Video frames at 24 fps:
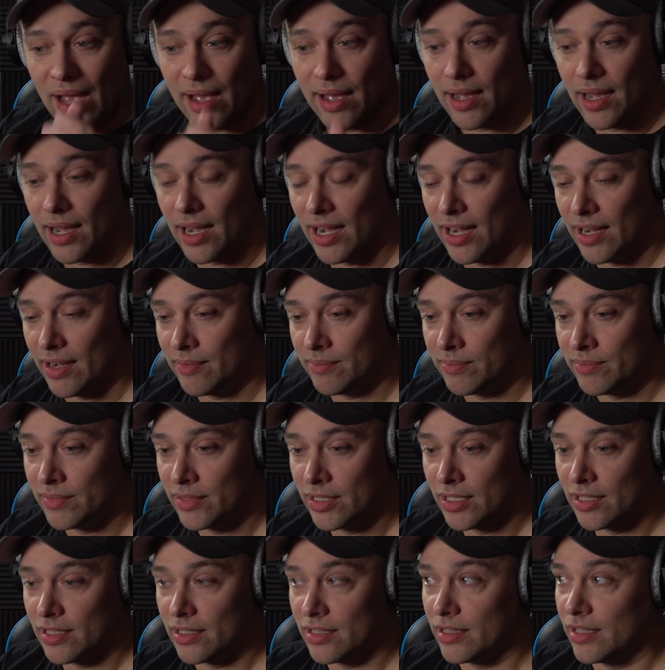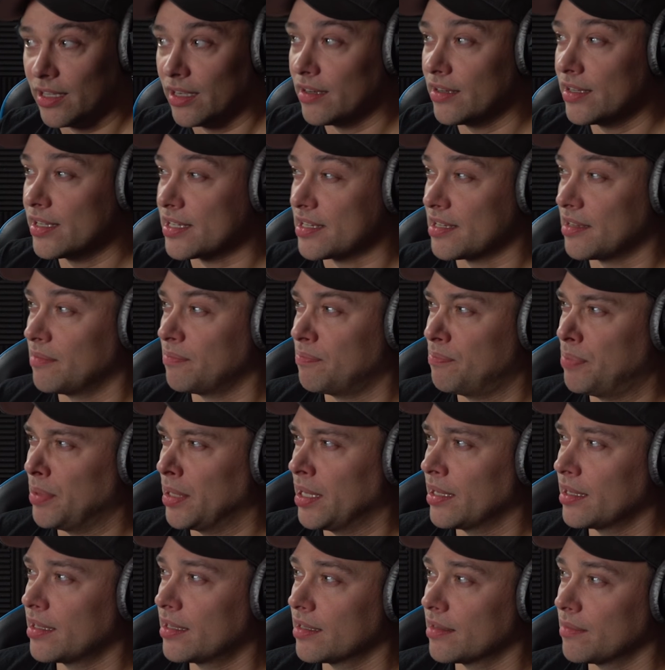There is a
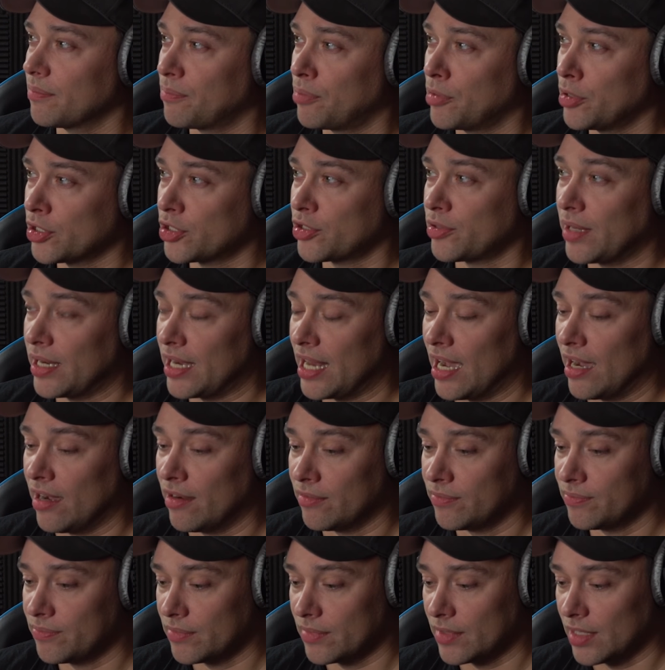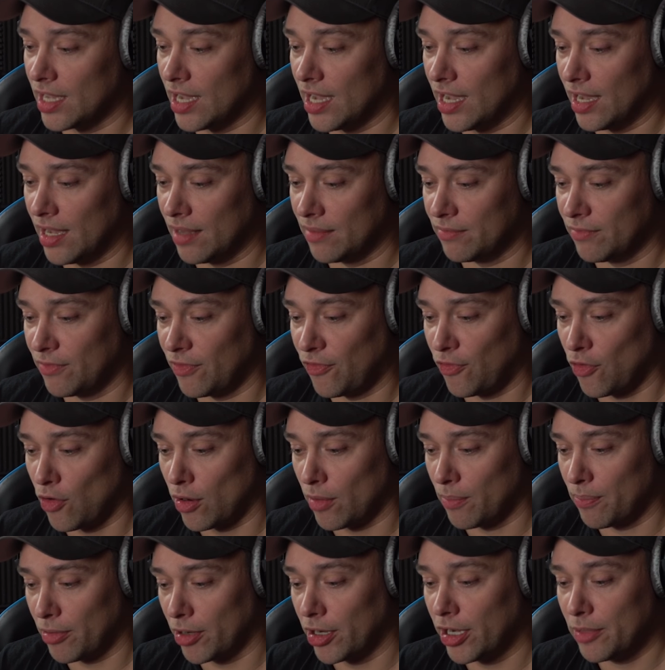big push right now for
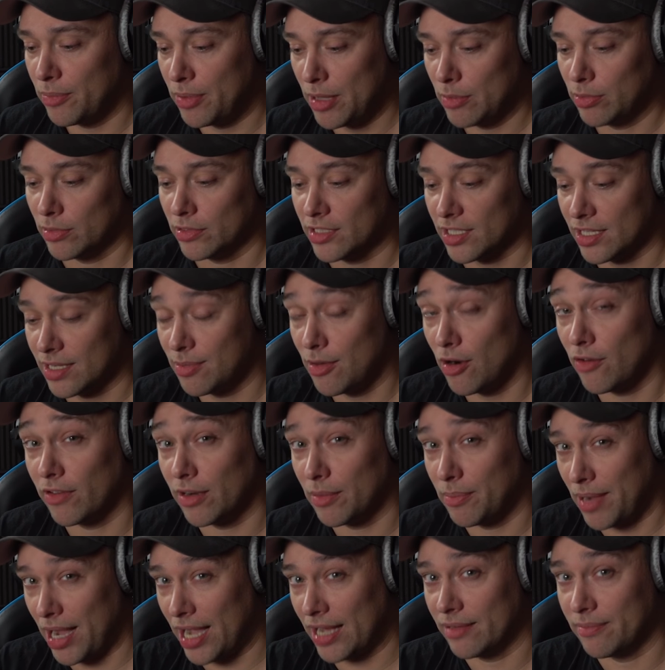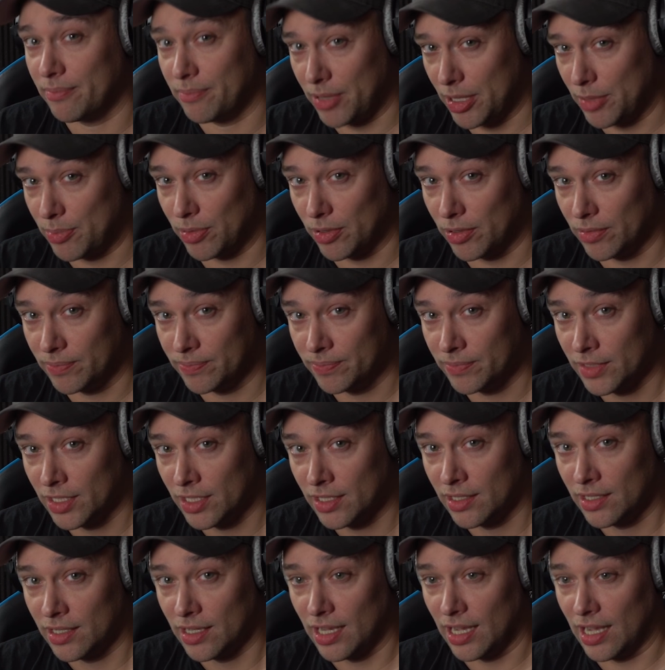Bernie people to come over to Biden people
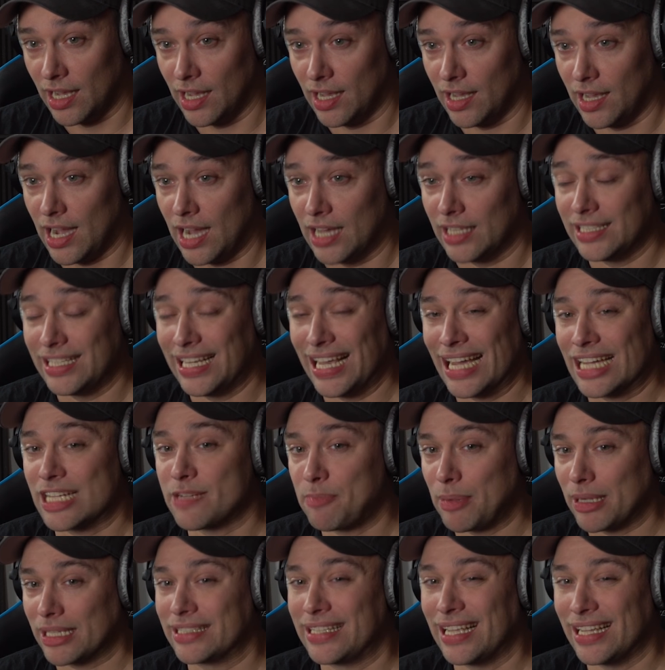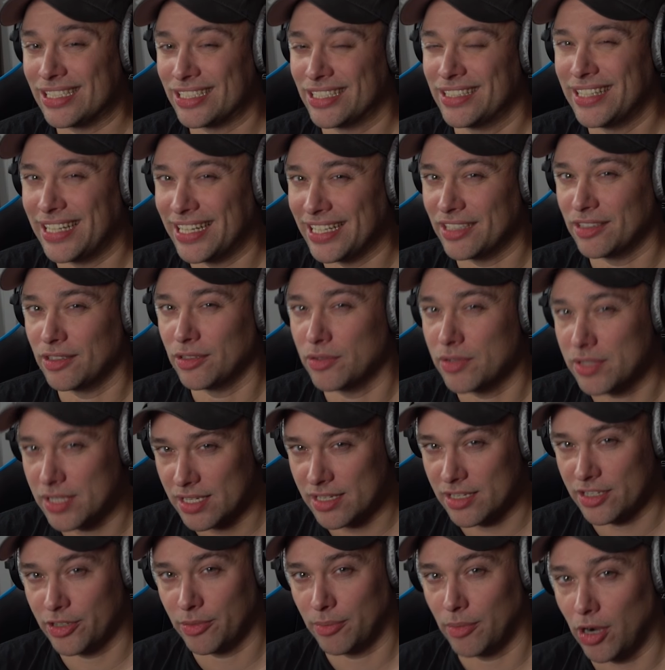on the expectation that he
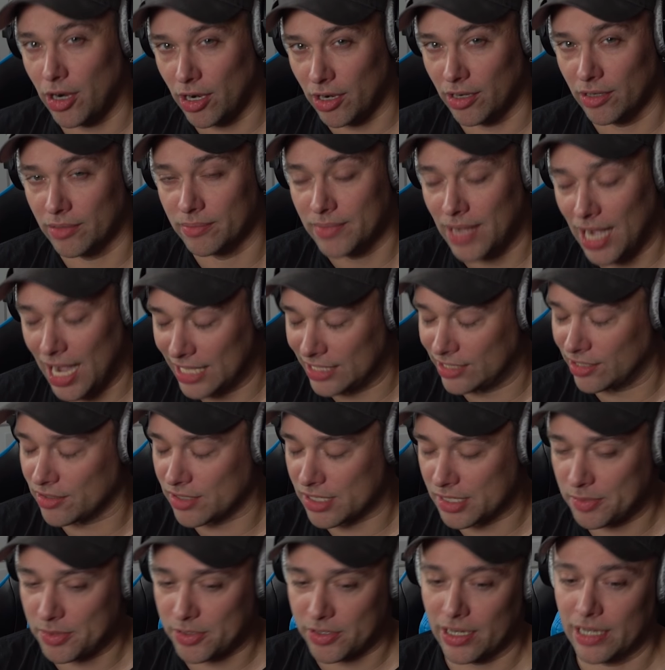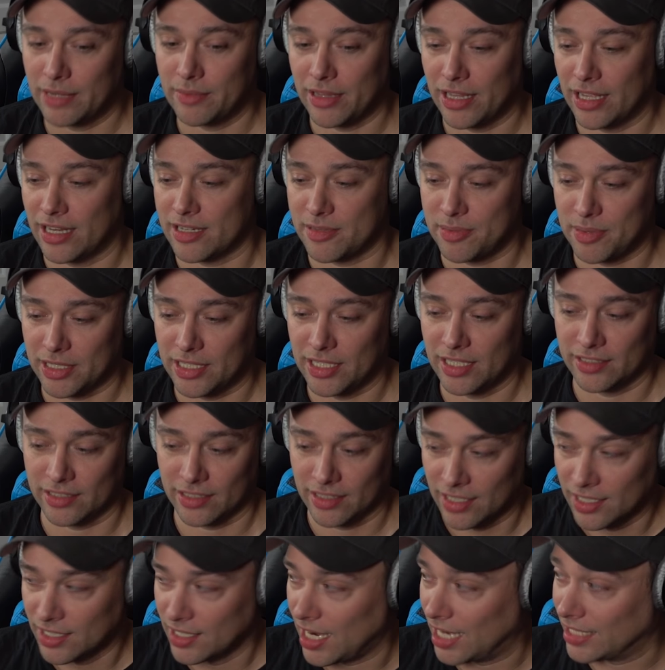loses tomorrow. I don't subscribe to that
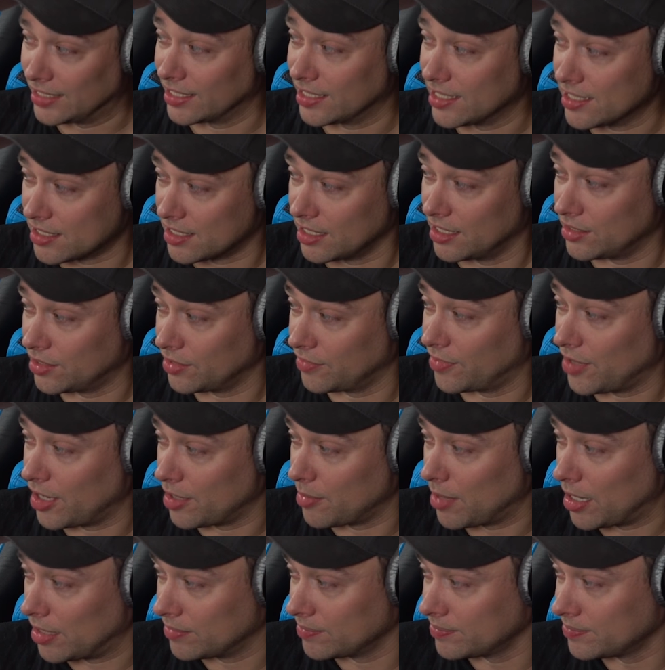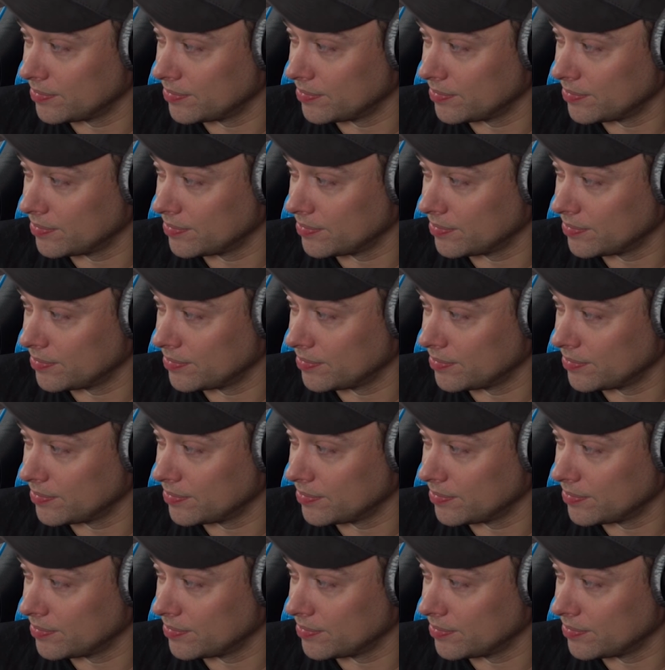expectation. I think he's going to do very well.